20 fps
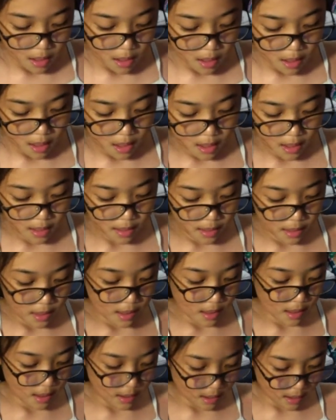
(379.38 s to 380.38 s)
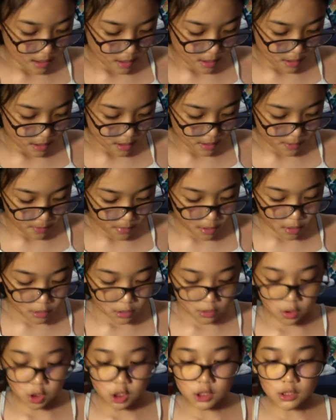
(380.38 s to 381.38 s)
And then the most
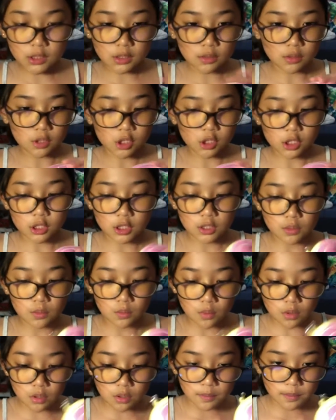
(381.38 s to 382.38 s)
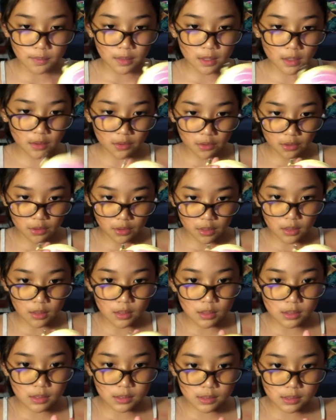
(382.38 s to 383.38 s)
squishy will be
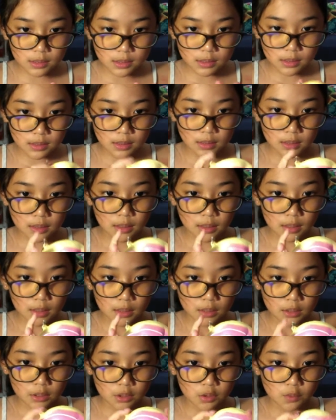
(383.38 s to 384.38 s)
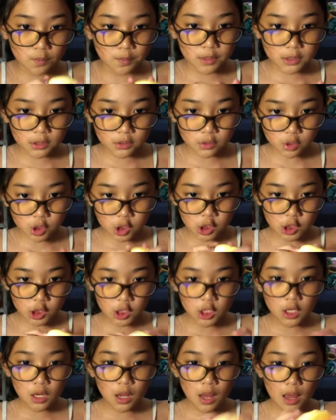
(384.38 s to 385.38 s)
this. Super
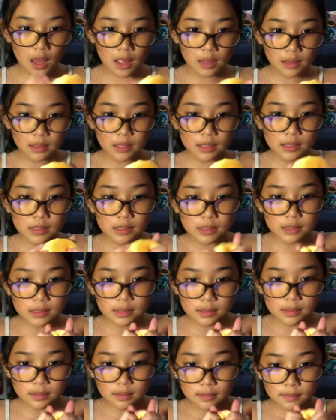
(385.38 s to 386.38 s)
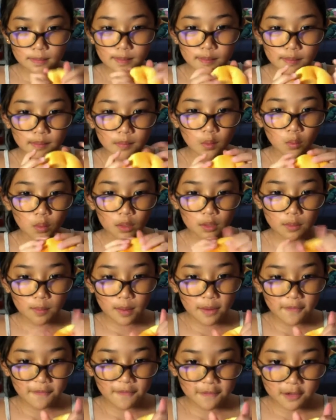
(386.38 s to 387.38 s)
squishy. And this is one of
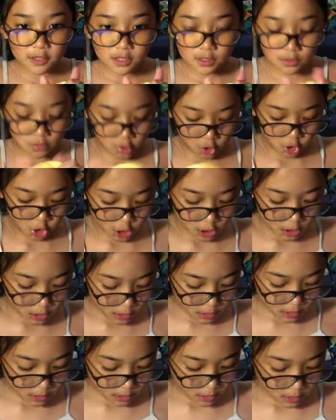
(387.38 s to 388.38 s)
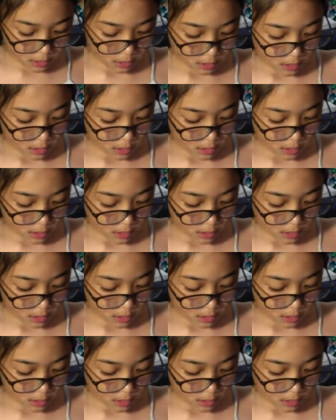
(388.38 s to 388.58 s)
my first squishies.